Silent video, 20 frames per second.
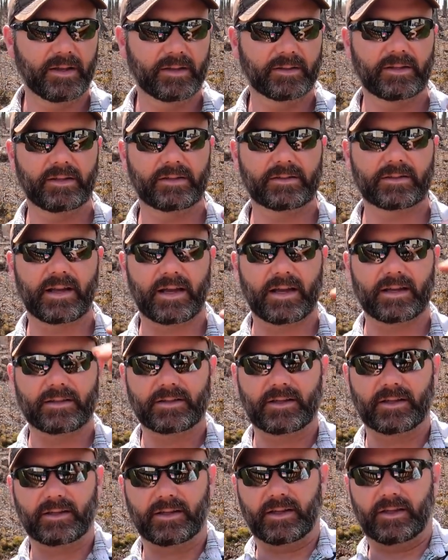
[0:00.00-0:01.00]
These guys
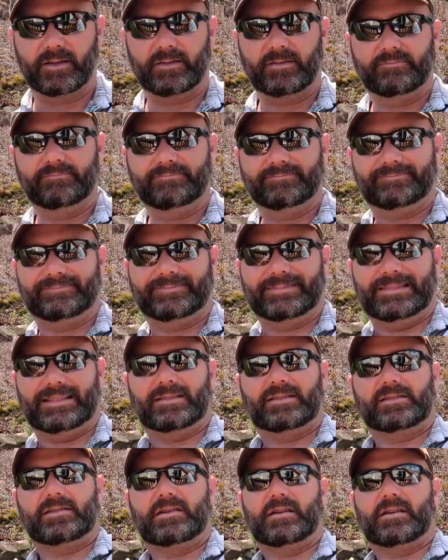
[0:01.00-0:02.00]
can get
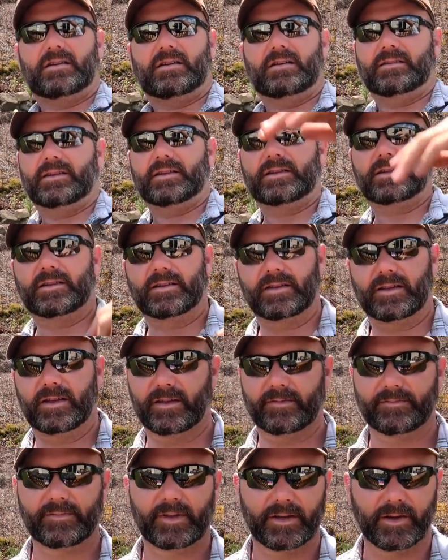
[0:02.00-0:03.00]
this tall, they can
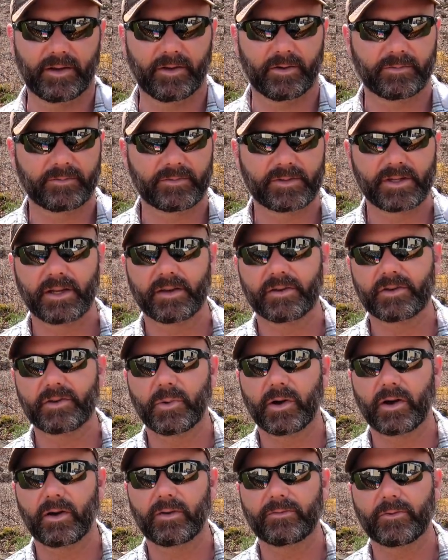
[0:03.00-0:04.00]
get, you know, ten,
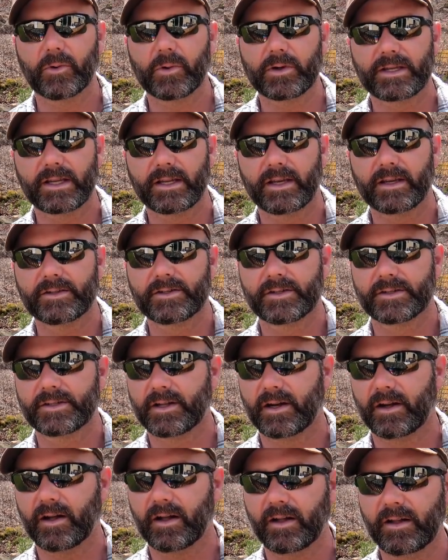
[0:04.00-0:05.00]
twelve, fourteen inches
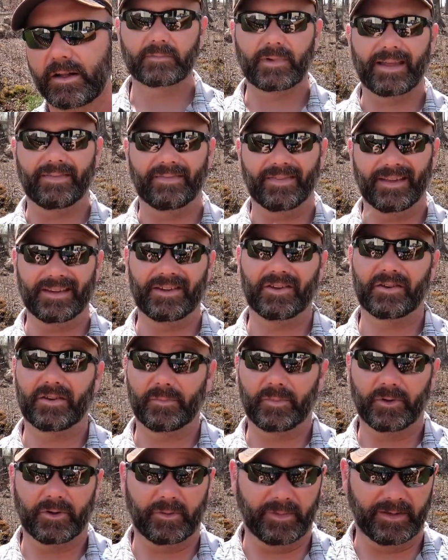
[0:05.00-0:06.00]
tall, and then you
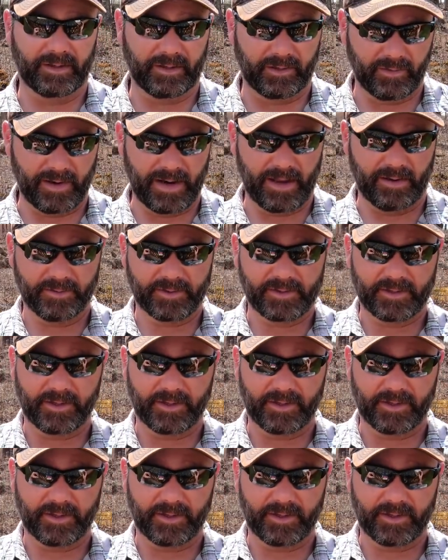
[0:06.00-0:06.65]
can put them in the ground.